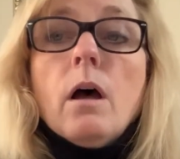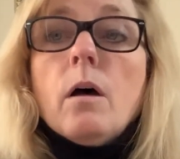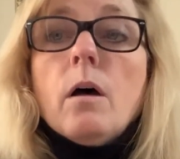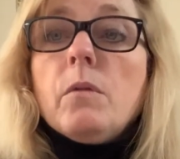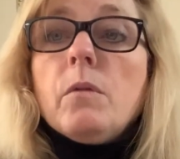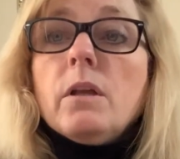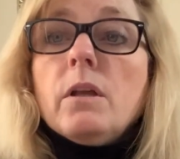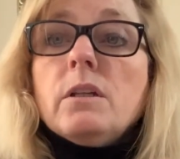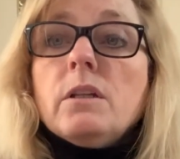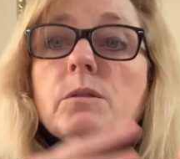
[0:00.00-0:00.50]

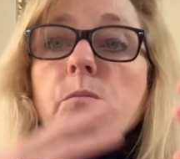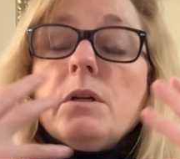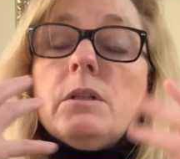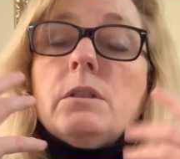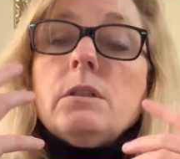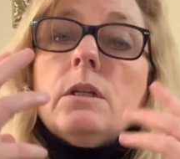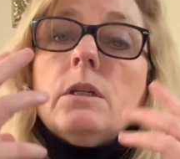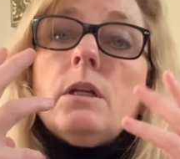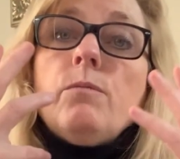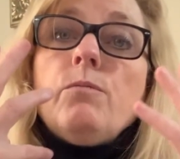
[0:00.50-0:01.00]
Um,
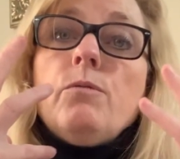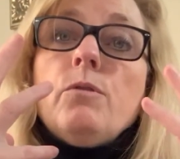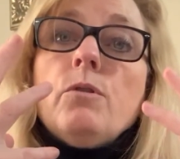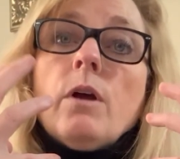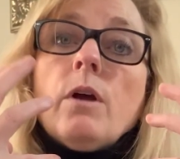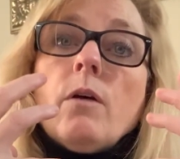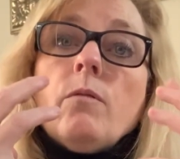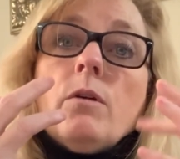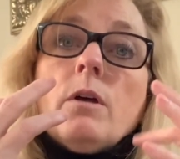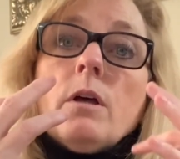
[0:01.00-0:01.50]
especially if you're
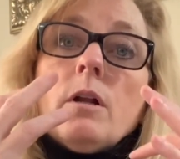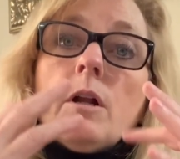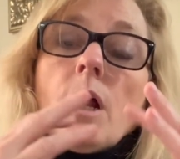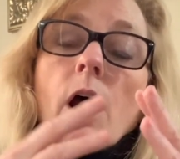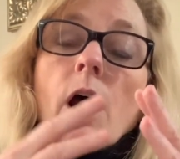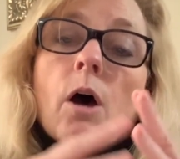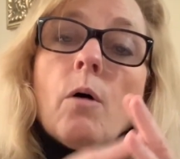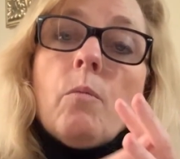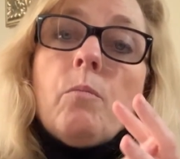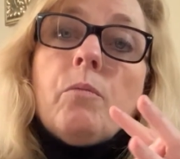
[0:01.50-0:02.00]
having an
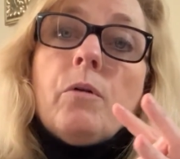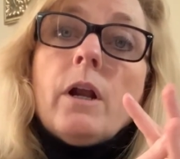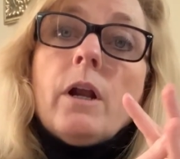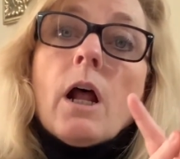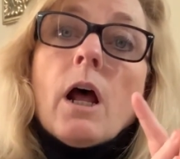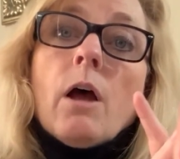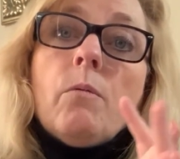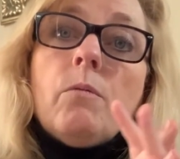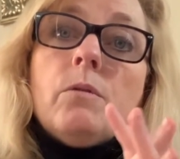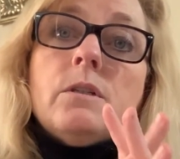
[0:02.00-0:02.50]
outbreak,
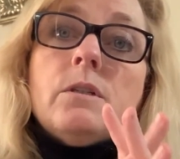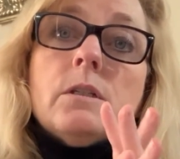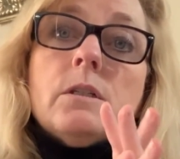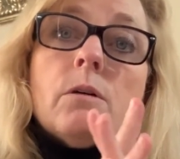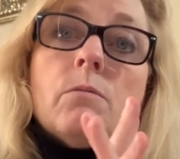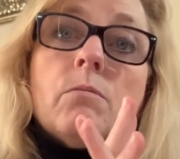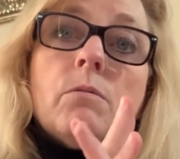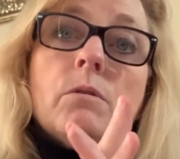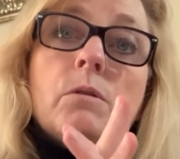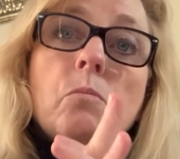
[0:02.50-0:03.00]
I would
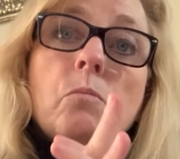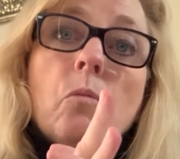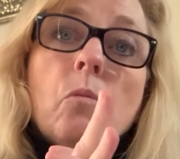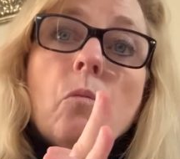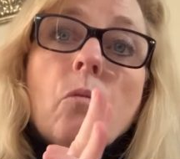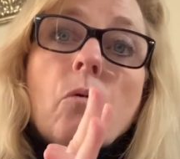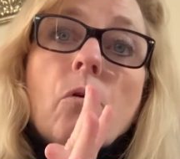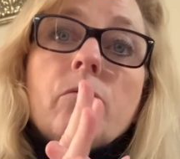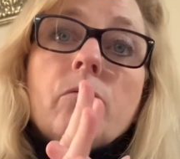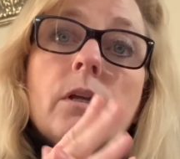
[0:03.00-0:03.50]
stick with
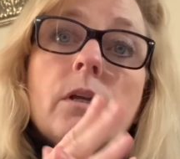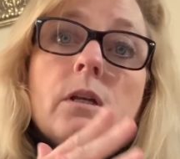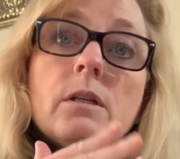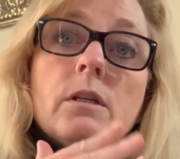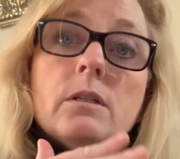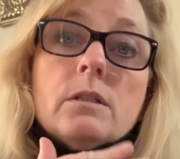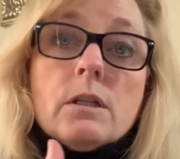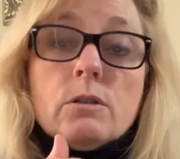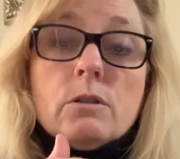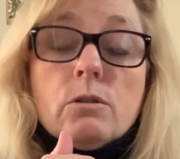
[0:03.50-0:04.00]
more of the
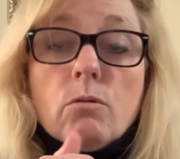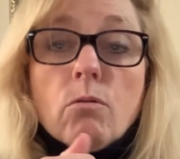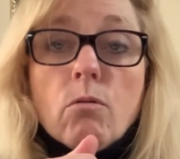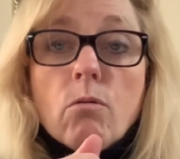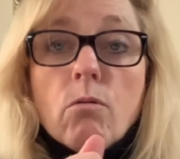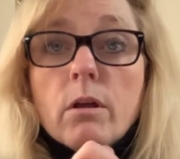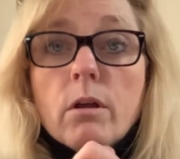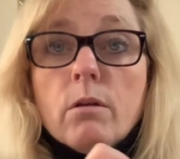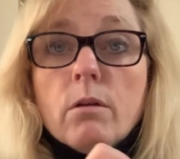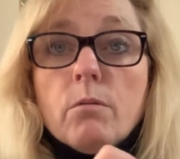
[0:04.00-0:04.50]
essential
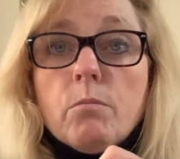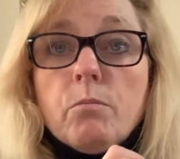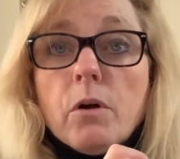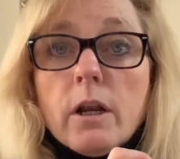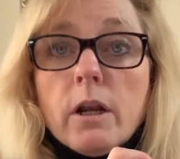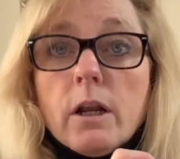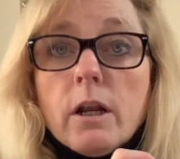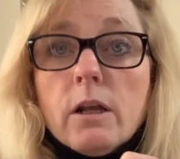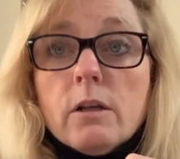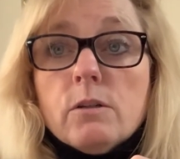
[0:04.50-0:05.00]
oil
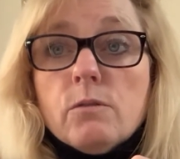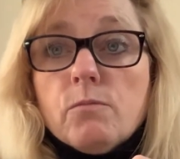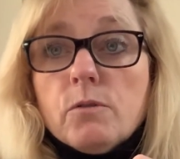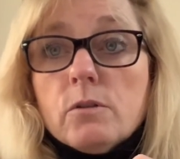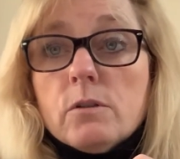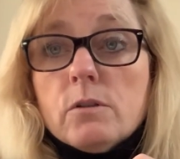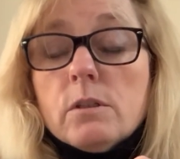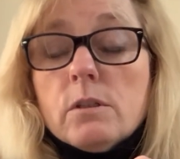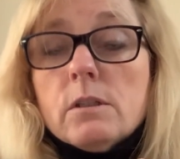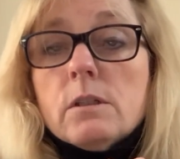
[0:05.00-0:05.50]
products
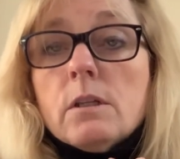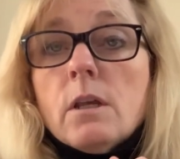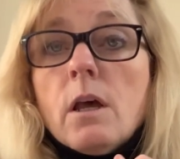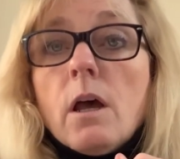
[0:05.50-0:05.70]
versus,